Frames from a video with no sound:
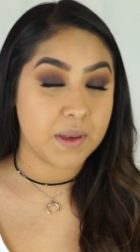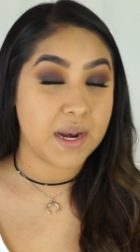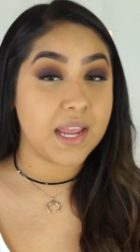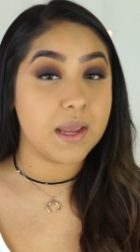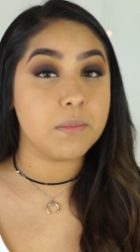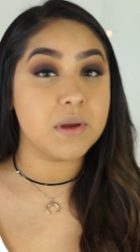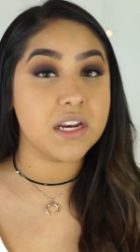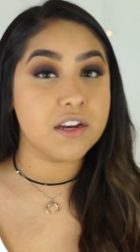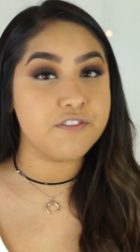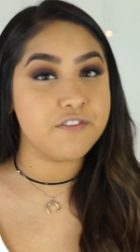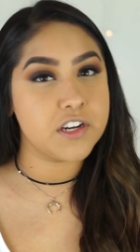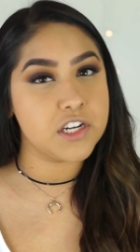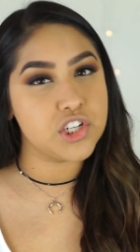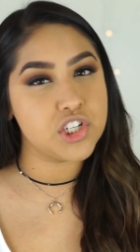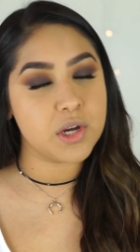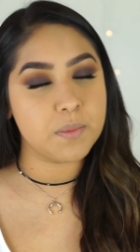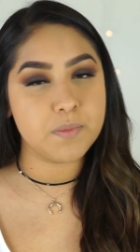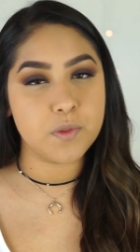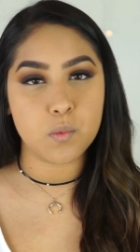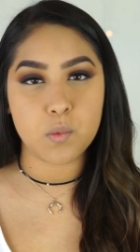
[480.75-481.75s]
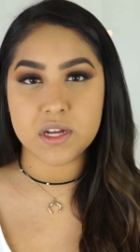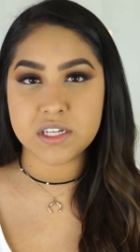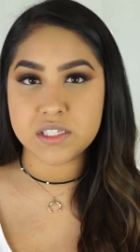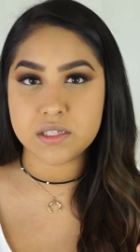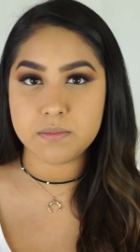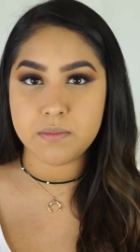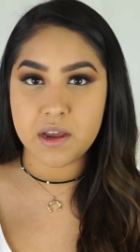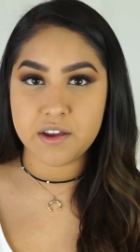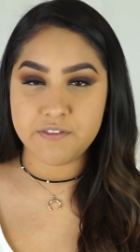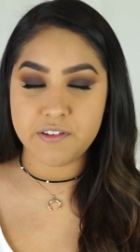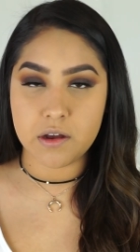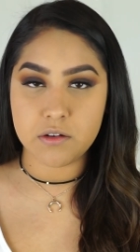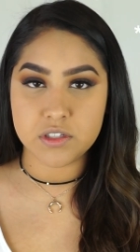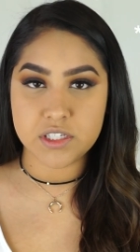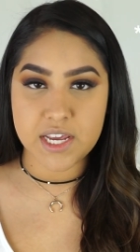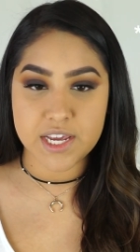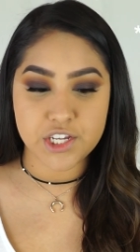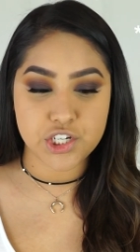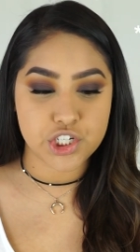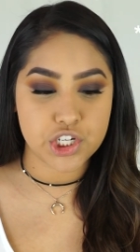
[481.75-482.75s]
But I am going to finish up the rest of my
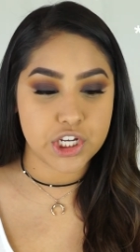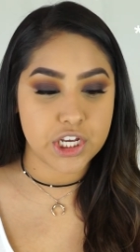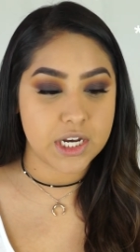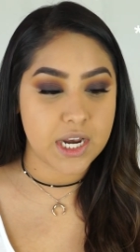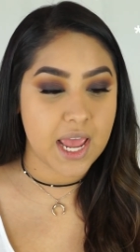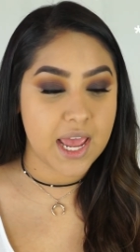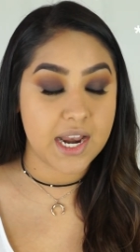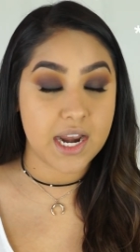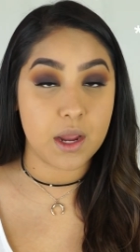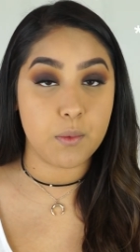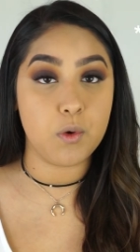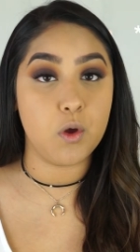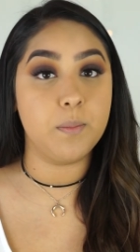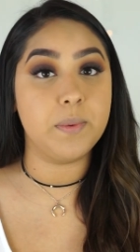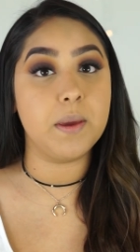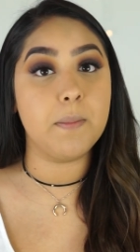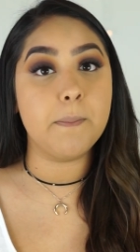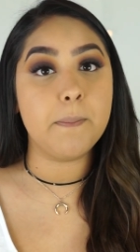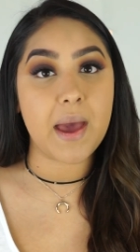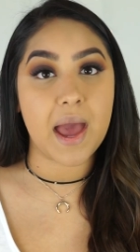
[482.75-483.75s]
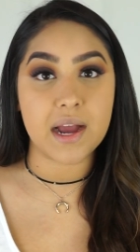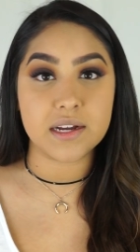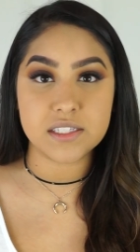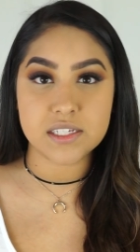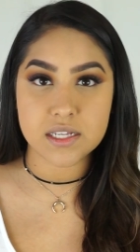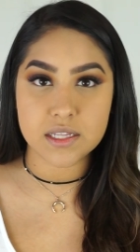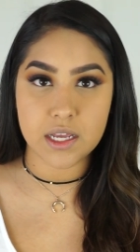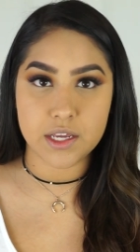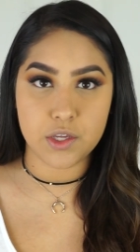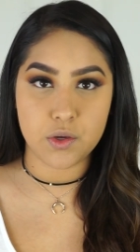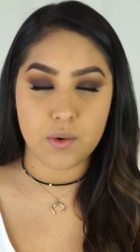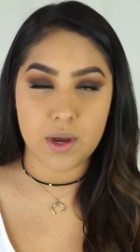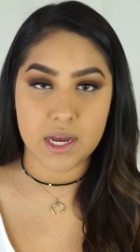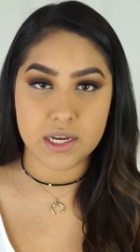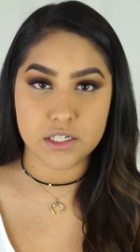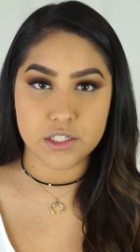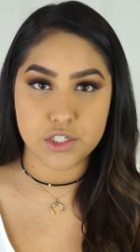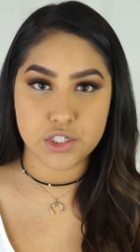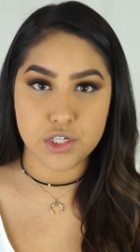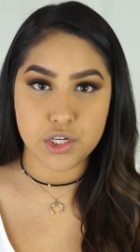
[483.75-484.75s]
foundation, and I will be back to let you
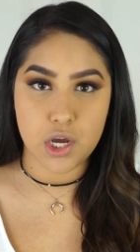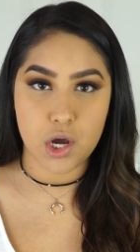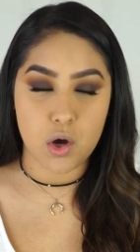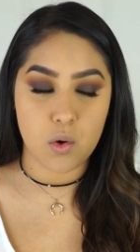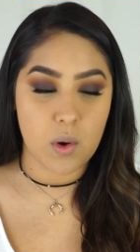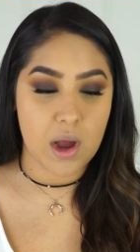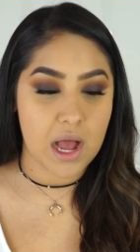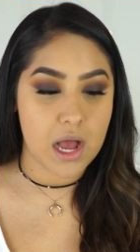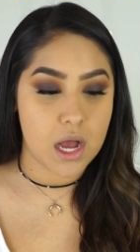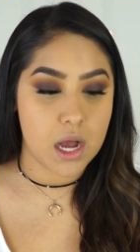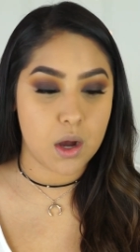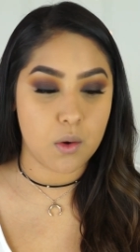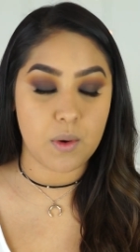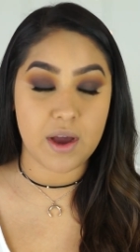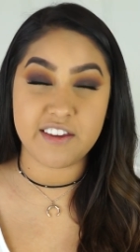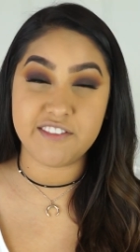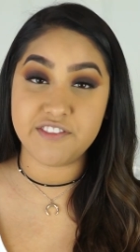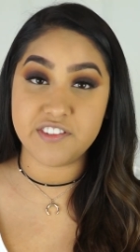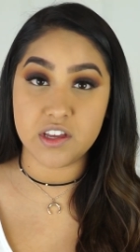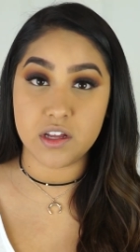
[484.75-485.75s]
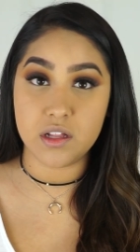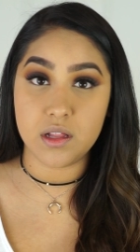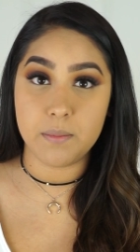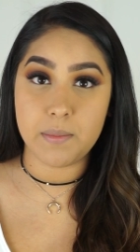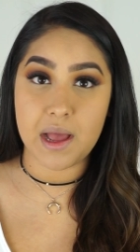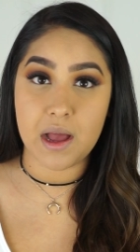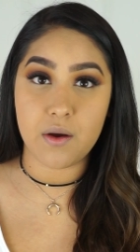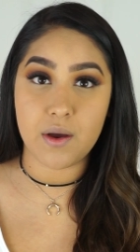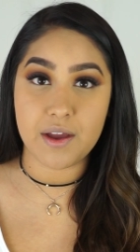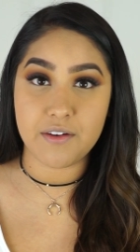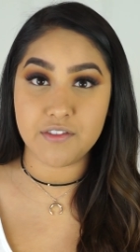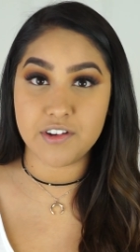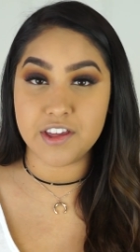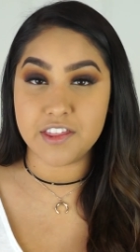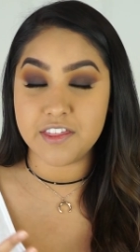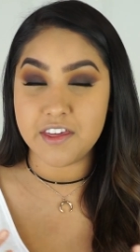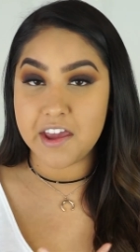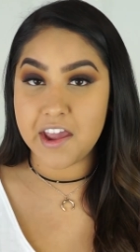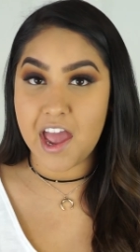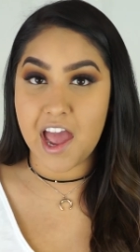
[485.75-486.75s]
guys know how I feel about
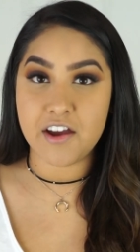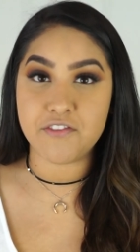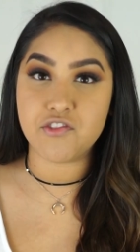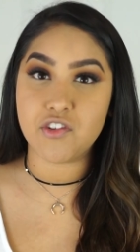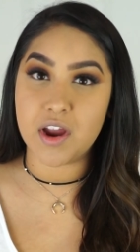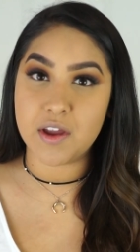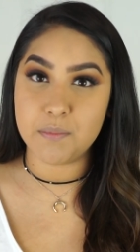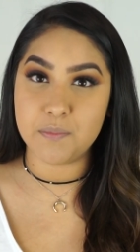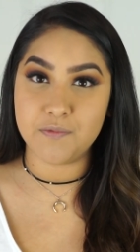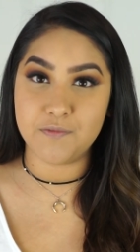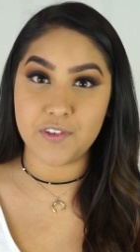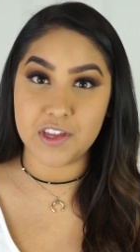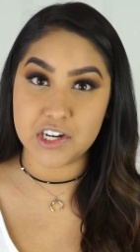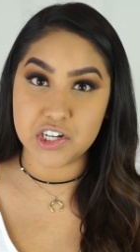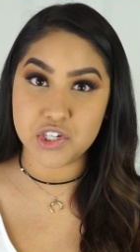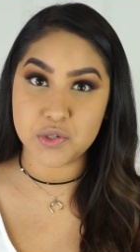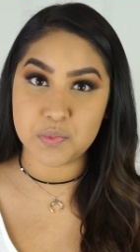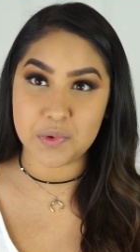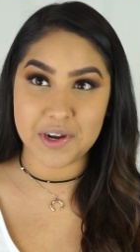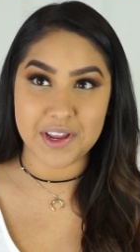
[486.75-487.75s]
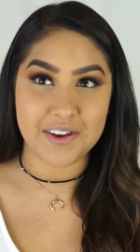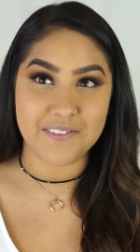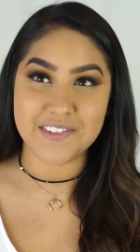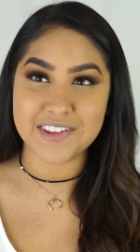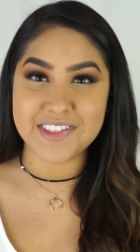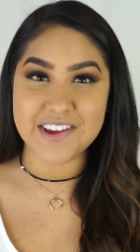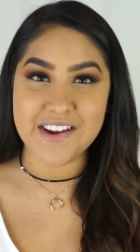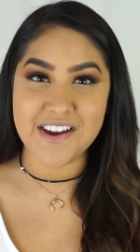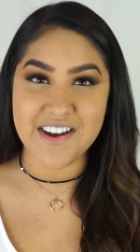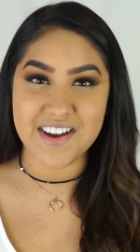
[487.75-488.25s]
everything after I finish putting everything